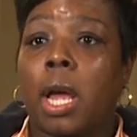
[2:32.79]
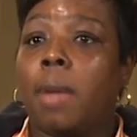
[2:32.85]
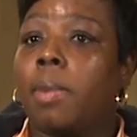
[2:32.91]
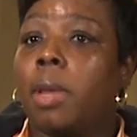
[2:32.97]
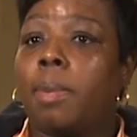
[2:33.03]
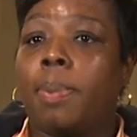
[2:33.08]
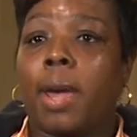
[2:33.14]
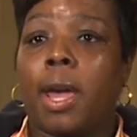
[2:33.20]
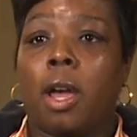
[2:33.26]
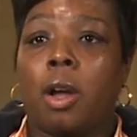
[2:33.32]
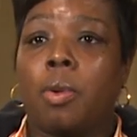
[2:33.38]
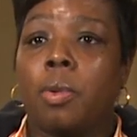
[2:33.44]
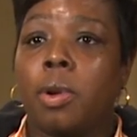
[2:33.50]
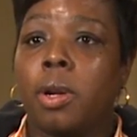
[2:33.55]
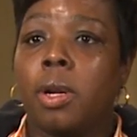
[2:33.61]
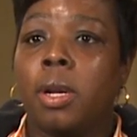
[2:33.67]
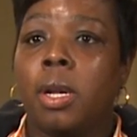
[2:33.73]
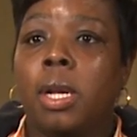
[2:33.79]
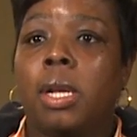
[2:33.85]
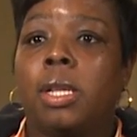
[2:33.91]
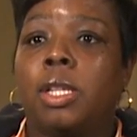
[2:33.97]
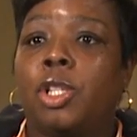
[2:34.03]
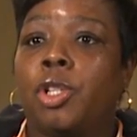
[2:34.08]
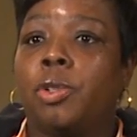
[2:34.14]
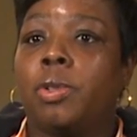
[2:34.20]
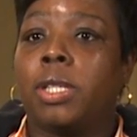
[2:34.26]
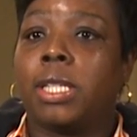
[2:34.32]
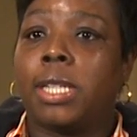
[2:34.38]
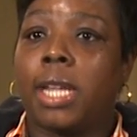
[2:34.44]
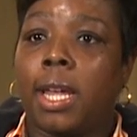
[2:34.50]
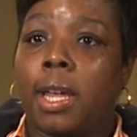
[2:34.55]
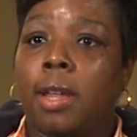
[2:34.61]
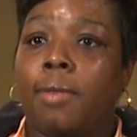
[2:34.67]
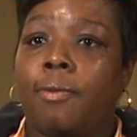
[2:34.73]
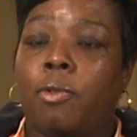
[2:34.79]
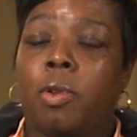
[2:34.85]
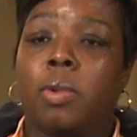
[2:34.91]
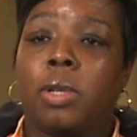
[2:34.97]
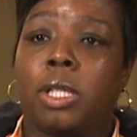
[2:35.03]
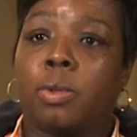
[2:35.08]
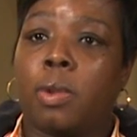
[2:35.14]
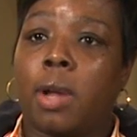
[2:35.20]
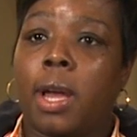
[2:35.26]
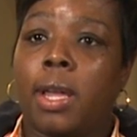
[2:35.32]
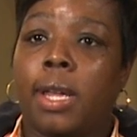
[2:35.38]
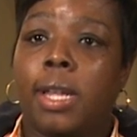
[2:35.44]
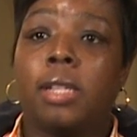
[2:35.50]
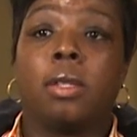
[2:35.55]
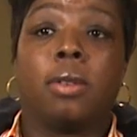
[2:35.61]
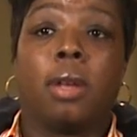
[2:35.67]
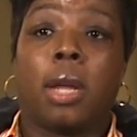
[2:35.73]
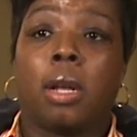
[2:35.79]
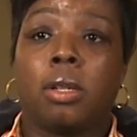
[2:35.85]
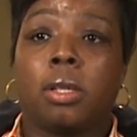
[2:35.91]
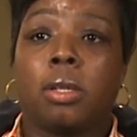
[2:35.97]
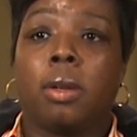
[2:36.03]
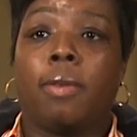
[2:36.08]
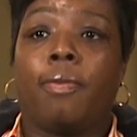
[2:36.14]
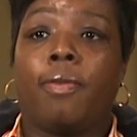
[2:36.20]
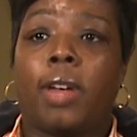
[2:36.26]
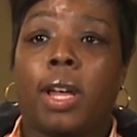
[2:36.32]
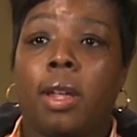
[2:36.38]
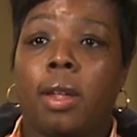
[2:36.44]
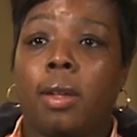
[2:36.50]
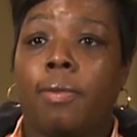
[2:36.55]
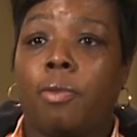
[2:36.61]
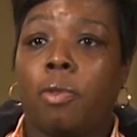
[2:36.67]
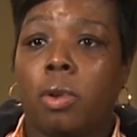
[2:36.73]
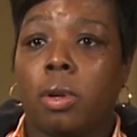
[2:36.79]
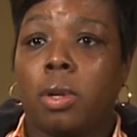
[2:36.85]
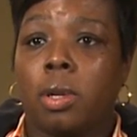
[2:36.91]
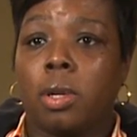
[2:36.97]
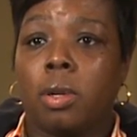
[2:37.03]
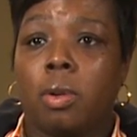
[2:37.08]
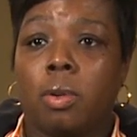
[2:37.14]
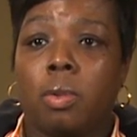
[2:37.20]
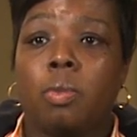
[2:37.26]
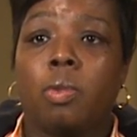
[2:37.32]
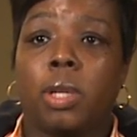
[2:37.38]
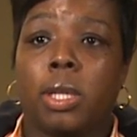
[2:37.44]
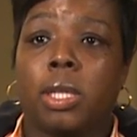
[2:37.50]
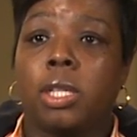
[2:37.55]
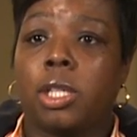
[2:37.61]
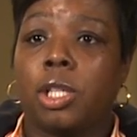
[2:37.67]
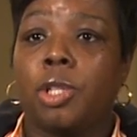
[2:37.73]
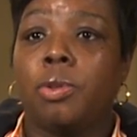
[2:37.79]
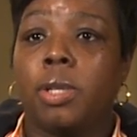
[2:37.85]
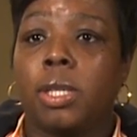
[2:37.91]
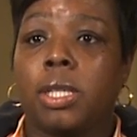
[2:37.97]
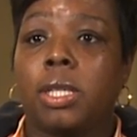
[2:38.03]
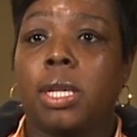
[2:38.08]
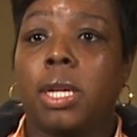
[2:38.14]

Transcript: I'm empowered to stand for what's right and to also fight for what the students